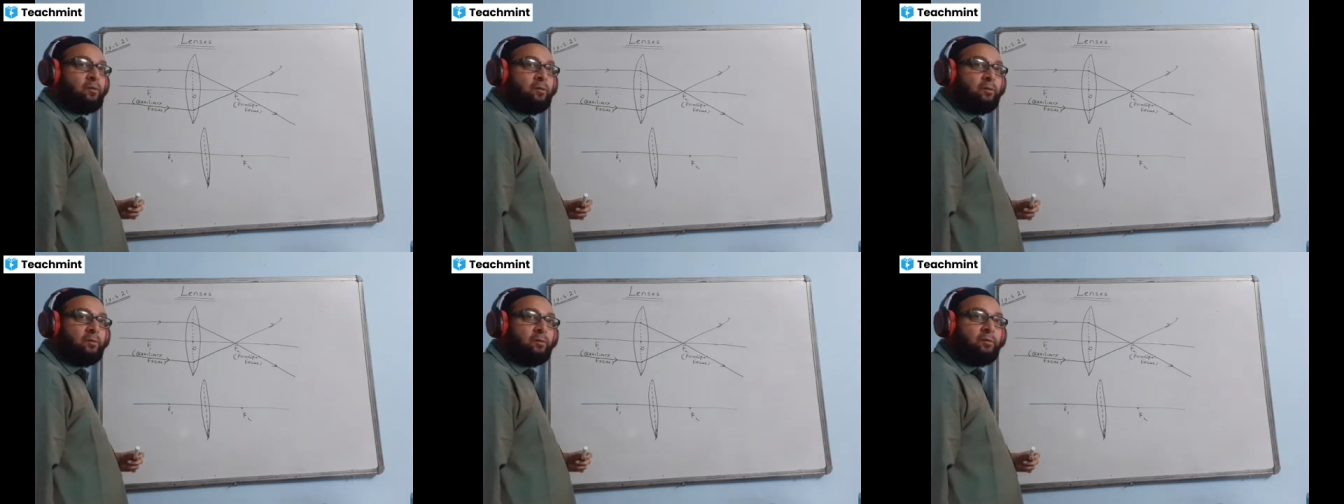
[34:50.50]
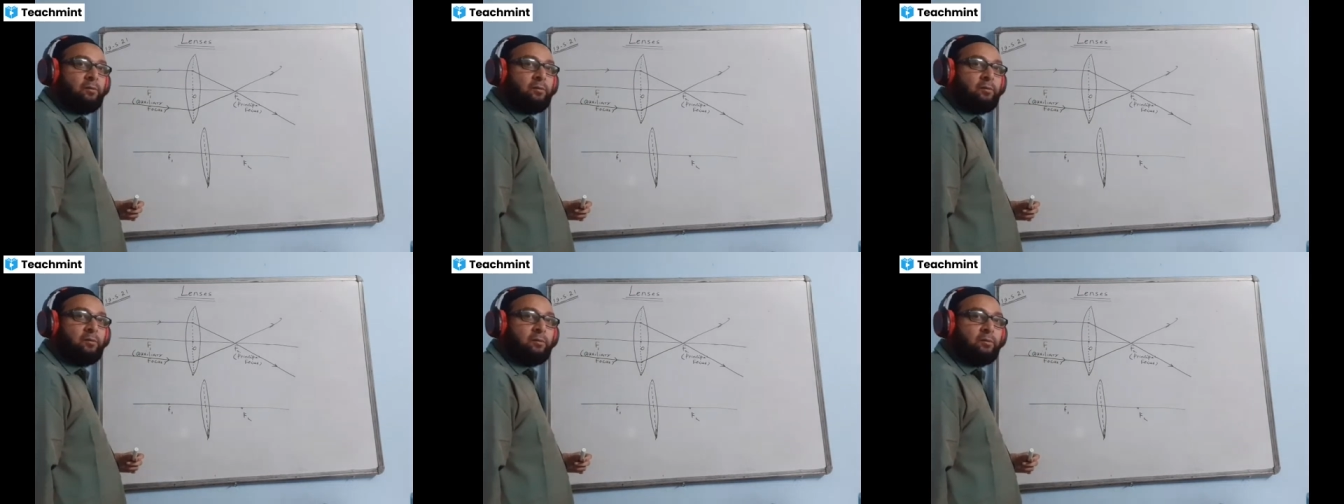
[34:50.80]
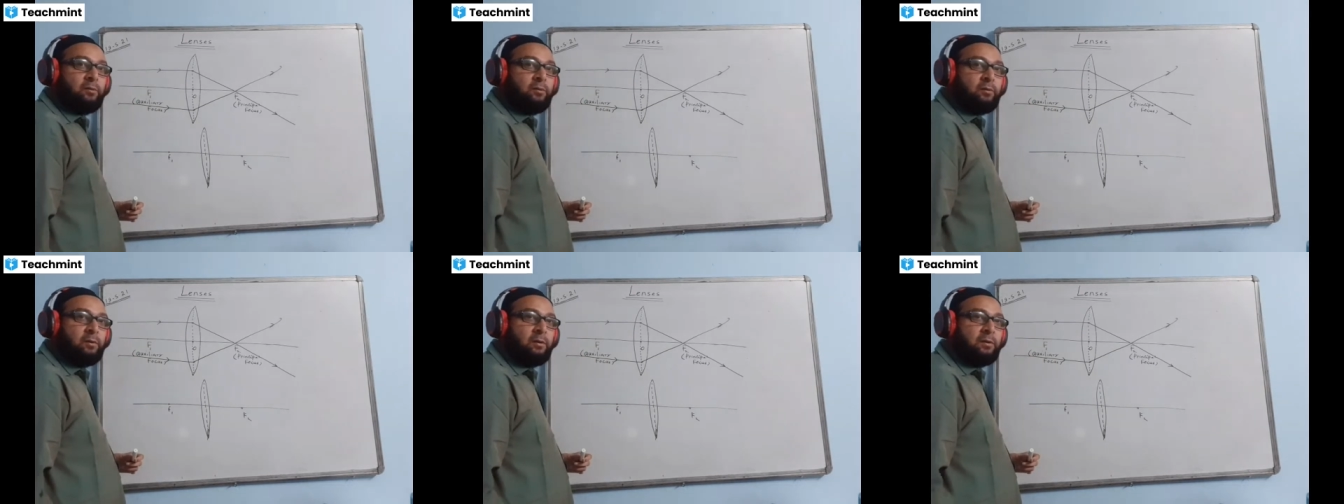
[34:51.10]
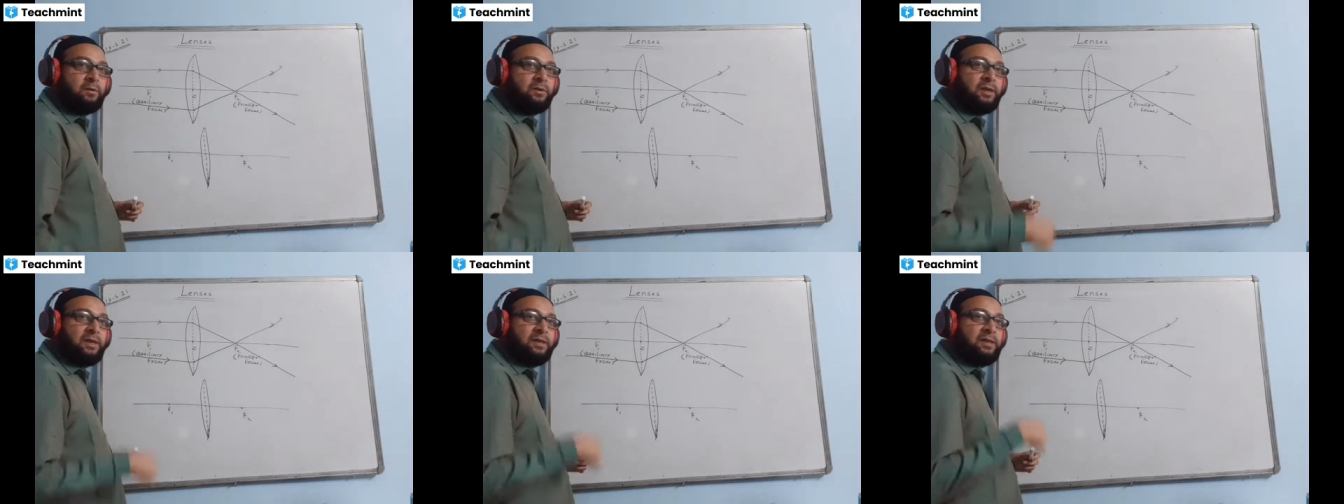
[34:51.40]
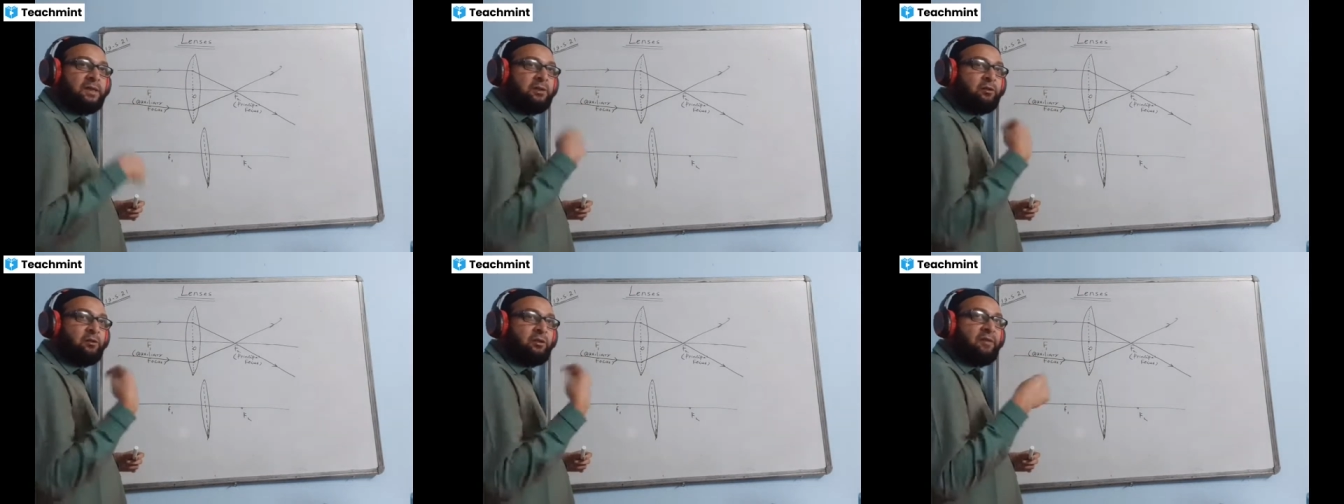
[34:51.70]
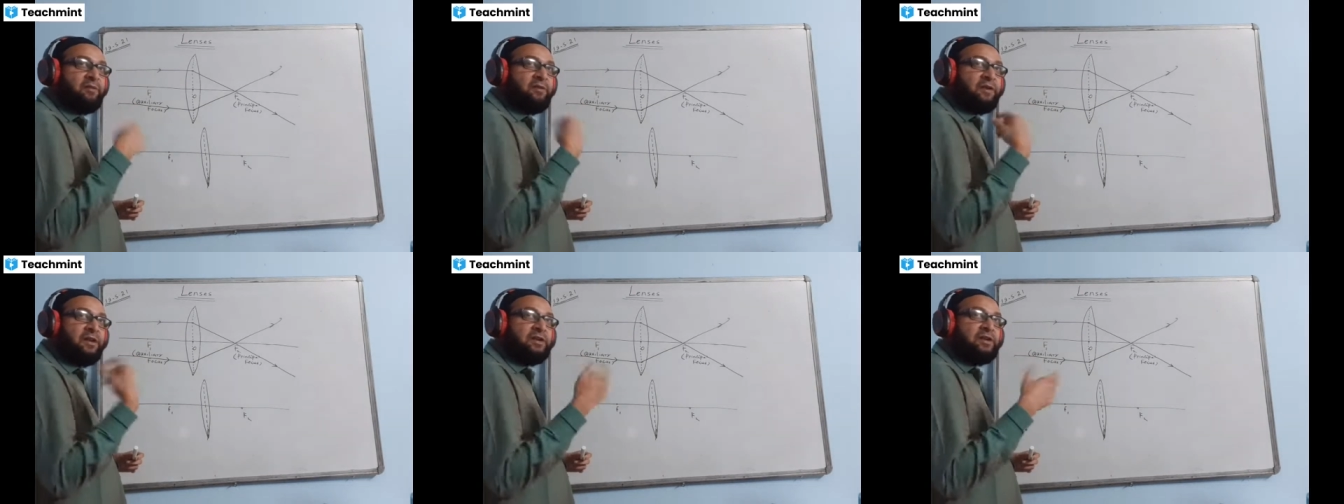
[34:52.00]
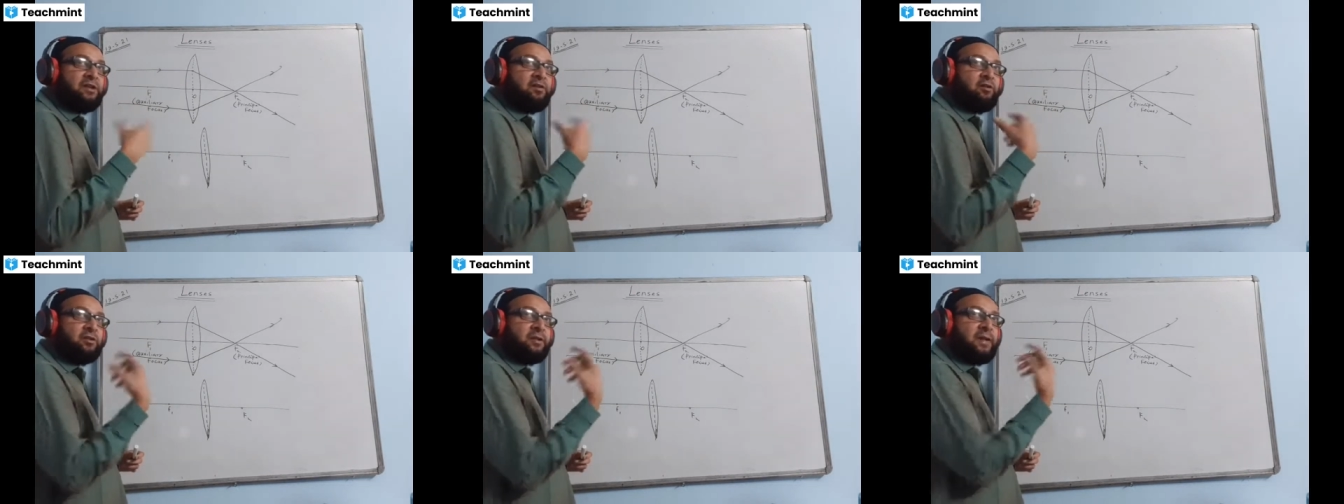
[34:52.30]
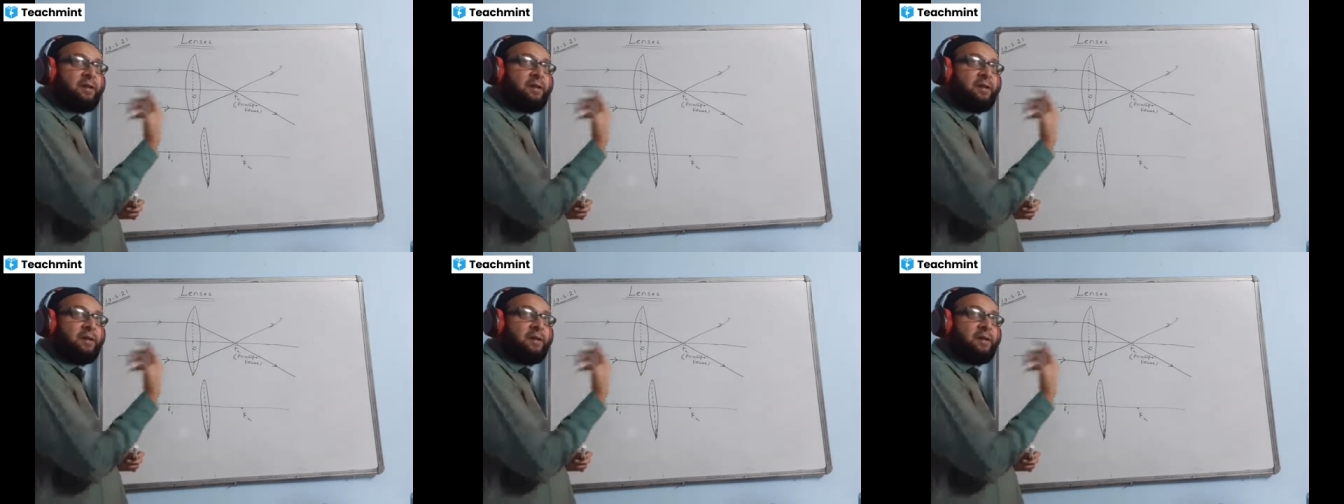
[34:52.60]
change into definition. The same diagram,